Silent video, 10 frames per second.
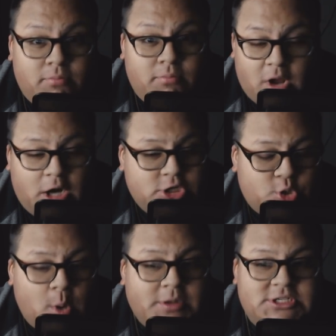Braun
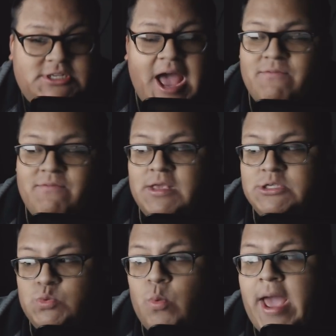Strowman just having
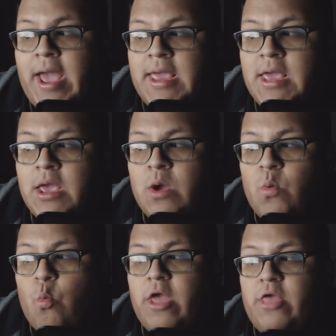his way
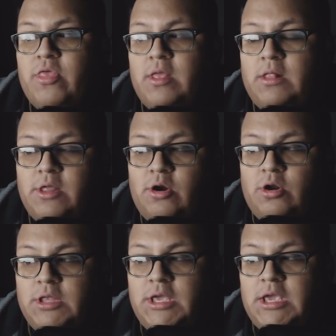with
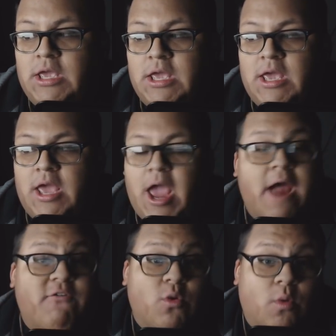literally
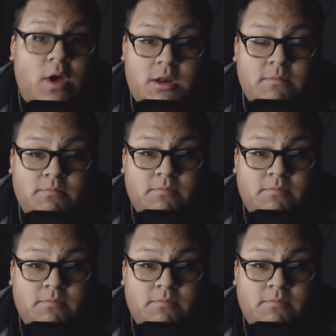everyone.